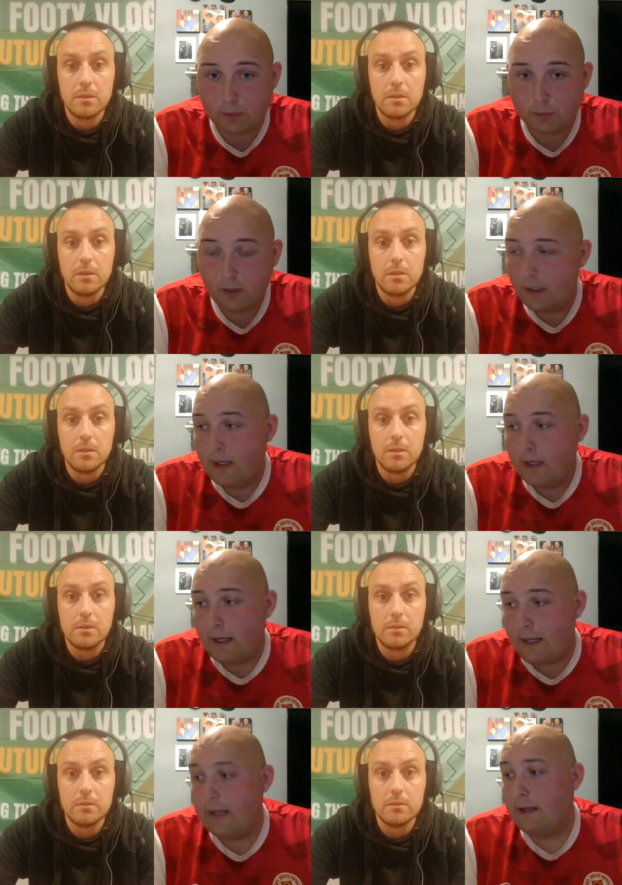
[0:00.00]
Speaker 1: respect for
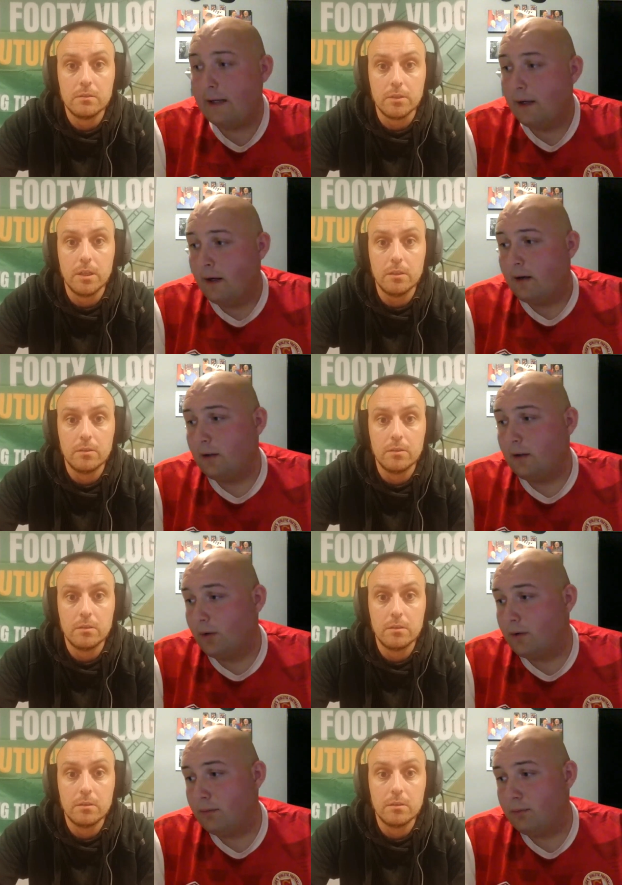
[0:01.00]
him. Uh,
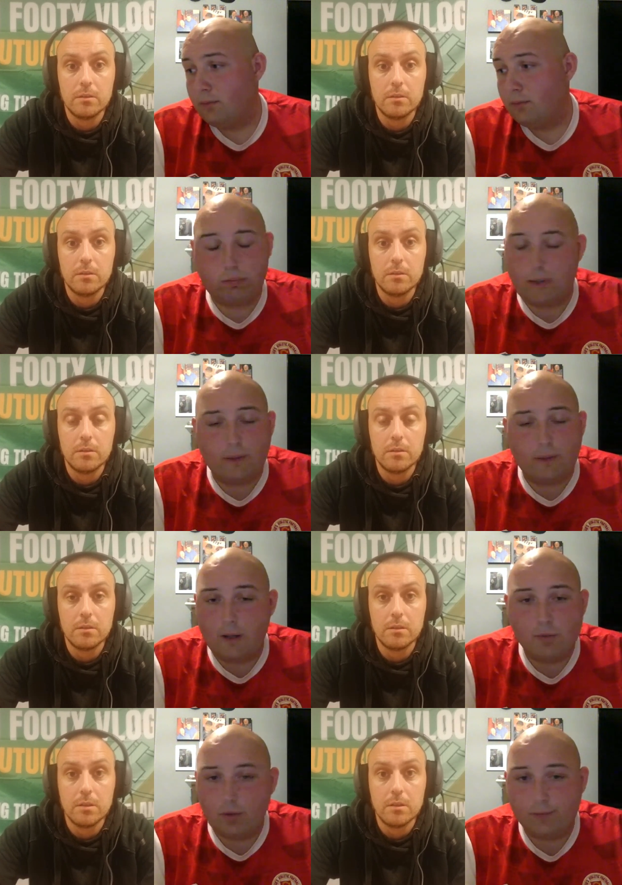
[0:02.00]
look,
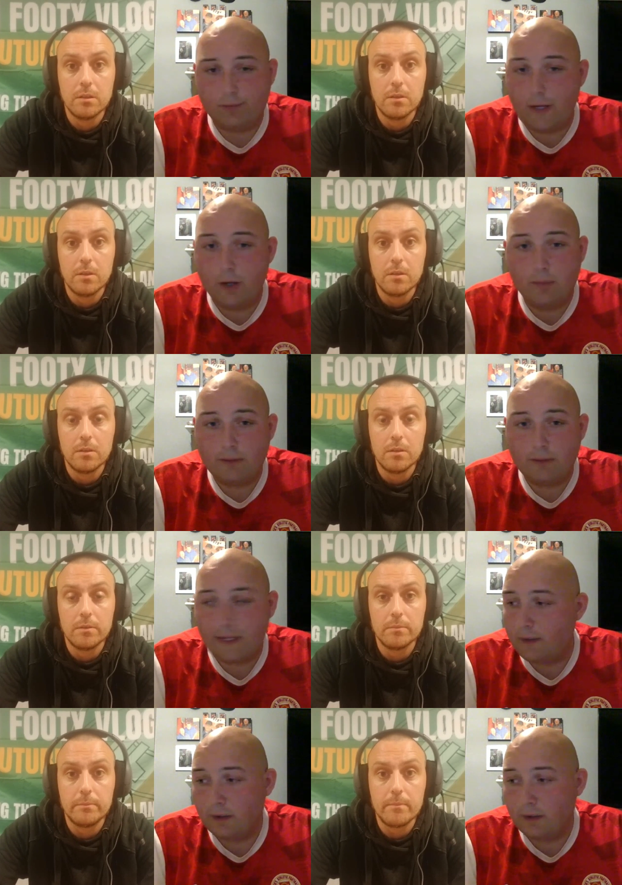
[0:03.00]
I, am
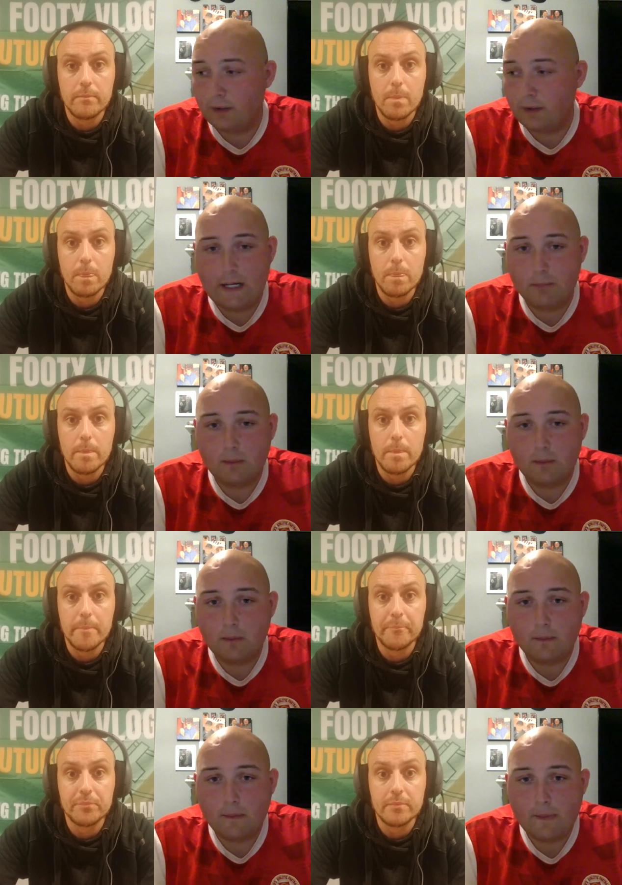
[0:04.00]
just fuming, Keith.
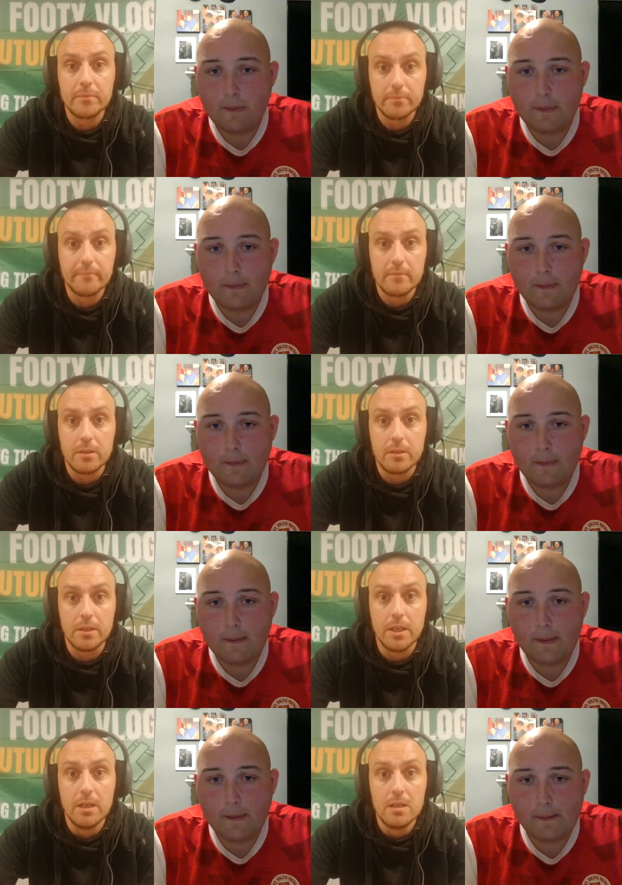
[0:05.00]
I really am.
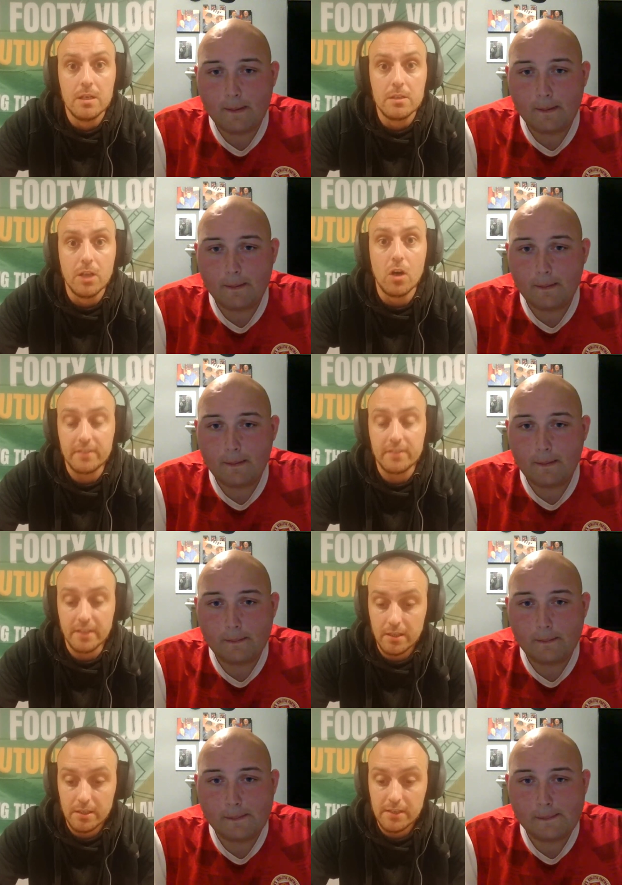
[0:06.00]
Speaker 2: Yeah. No,
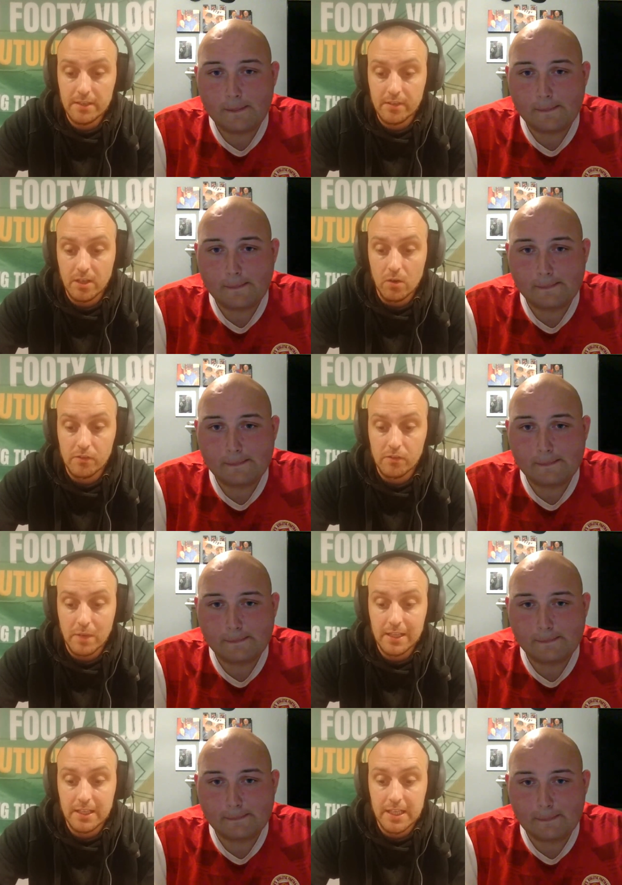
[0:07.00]
I think he needs to go
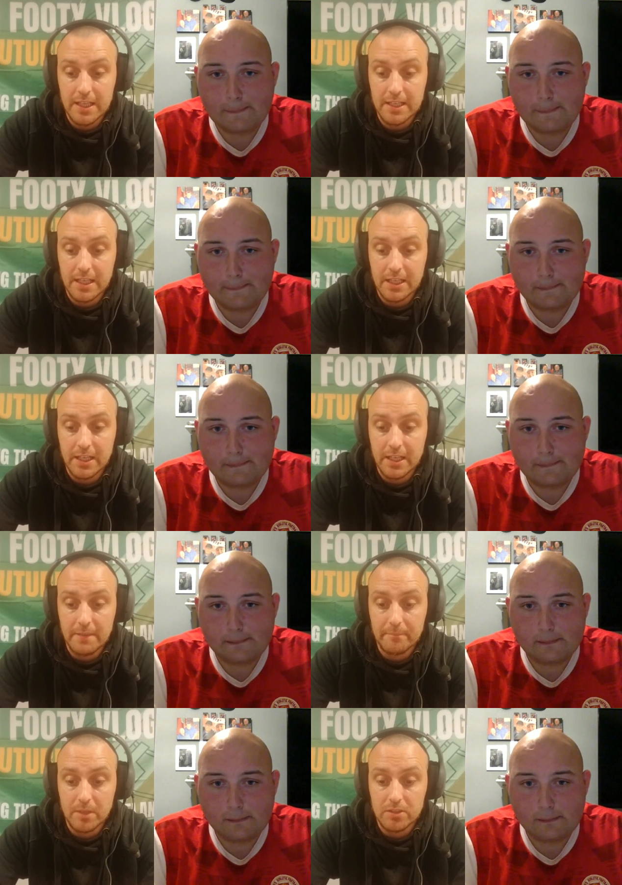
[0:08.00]
as well, Keane.
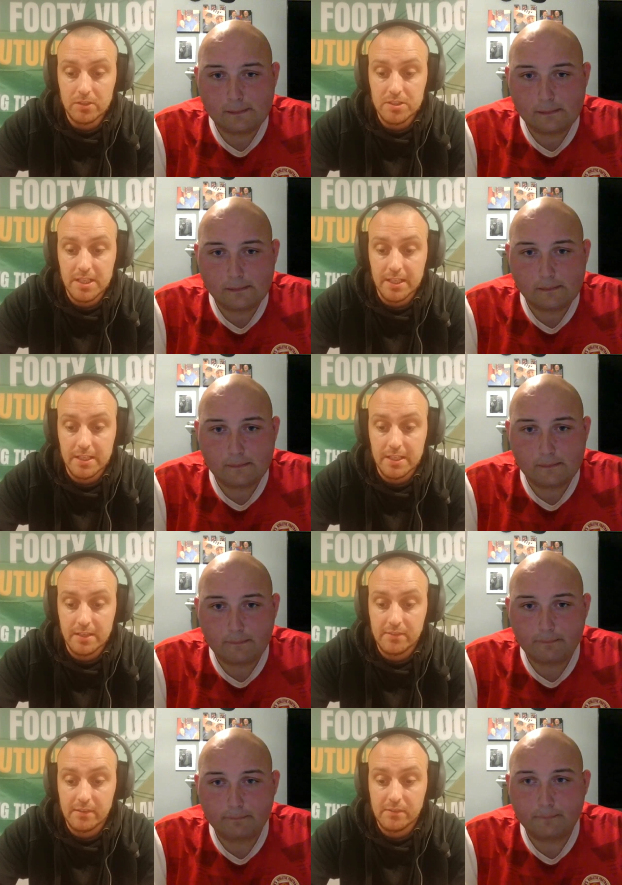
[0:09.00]
And um, I just
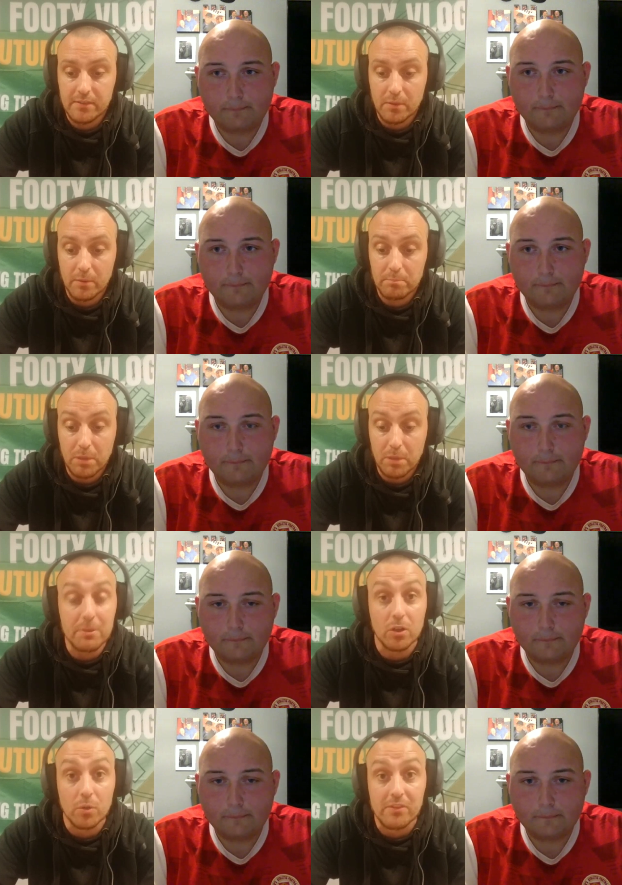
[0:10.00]
think it's it's
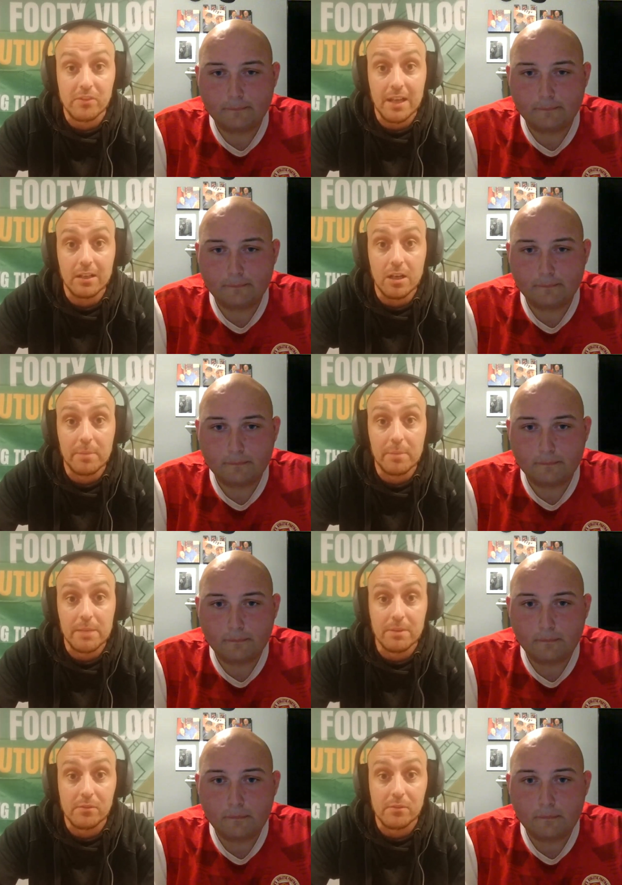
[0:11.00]
probably going to upset a lot of